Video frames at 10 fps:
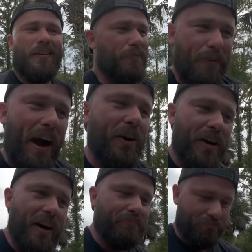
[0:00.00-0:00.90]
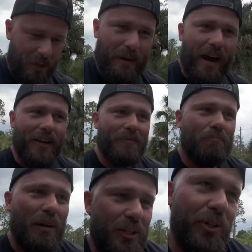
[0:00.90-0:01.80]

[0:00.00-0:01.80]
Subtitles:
fired up about it, but